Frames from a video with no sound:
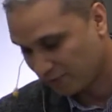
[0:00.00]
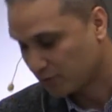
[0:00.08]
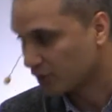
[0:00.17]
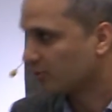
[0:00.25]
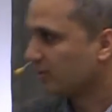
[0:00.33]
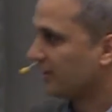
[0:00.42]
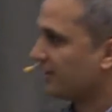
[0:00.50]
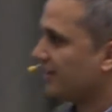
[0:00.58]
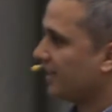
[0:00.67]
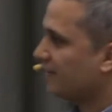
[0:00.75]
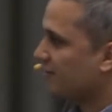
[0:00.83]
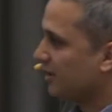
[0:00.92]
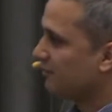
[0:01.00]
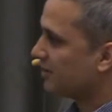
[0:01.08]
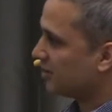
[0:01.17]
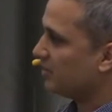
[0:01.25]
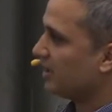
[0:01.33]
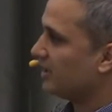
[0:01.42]
if you don't agree
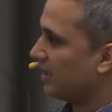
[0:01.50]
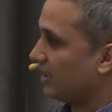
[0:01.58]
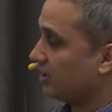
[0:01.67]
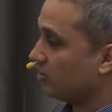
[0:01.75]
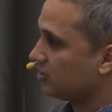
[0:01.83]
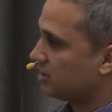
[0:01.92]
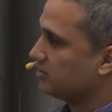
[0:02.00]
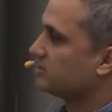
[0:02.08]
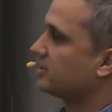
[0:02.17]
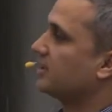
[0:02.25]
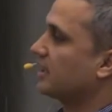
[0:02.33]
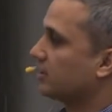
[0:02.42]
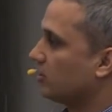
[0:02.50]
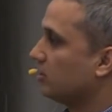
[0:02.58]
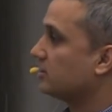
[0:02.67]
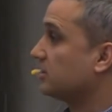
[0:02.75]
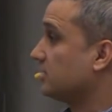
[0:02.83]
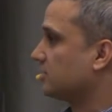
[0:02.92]
with me and don't use the
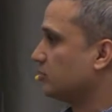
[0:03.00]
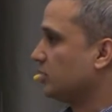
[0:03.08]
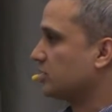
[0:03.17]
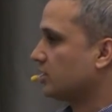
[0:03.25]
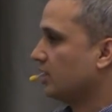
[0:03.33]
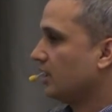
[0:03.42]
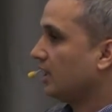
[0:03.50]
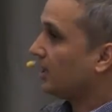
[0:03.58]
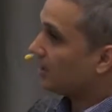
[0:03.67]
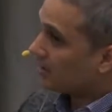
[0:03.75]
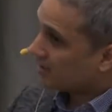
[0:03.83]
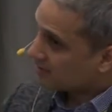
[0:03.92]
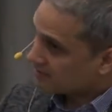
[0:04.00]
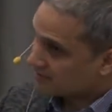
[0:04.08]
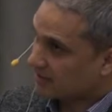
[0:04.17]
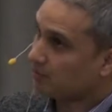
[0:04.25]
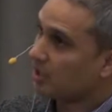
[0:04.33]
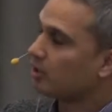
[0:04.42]
technologies which
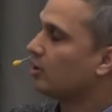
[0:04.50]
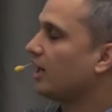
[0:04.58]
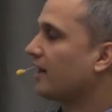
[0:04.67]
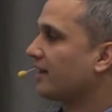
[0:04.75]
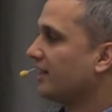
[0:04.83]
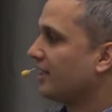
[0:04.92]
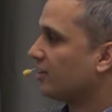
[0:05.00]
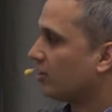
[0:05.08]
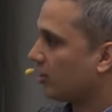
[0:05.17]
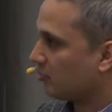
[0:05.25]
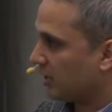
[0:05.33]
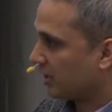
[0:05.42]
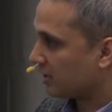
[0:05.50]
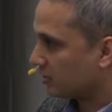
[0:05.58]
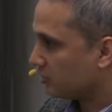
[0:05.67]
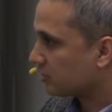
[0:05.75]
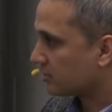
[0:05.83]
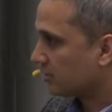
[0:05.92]
somehow are there or being
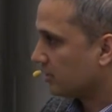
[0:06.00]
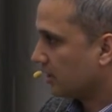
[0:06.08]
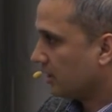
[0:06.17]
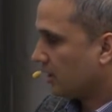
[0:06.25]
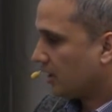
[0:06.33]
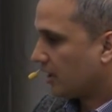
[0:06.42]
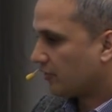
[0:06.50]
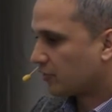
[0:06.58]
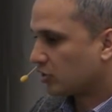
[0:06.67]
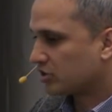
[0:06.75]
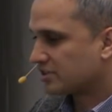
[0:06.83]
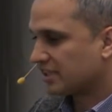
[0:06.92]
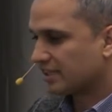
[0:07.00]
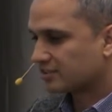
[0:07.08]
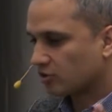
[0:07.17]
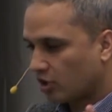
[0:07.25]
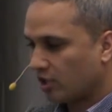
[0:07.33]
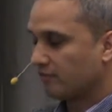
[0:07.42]
used. Of course,
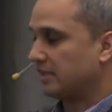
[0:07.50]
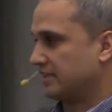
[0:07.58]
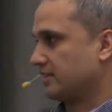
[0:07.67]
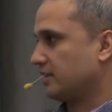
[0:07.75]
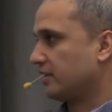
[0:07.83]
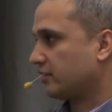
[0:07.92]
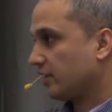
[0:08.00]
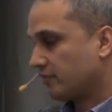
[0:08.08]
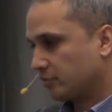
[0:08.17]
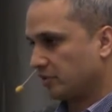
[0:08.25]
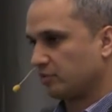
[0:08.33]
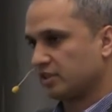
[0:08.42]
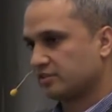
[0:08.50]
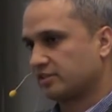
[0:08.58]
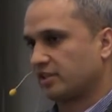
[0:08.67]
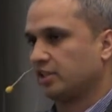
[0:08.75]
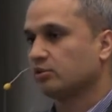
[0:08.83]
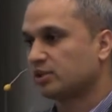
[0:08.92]
there's always a drift between
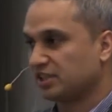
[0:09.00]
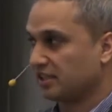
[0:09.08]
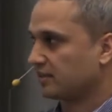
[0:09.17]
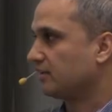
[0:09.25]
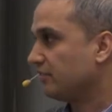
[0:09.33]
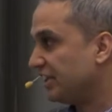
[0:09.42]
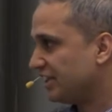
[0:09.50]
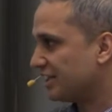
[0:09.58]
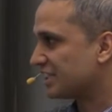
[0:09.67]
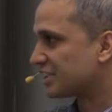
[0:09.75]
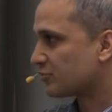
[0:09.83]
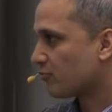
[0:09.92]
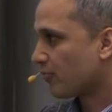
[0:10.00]
security and convenience.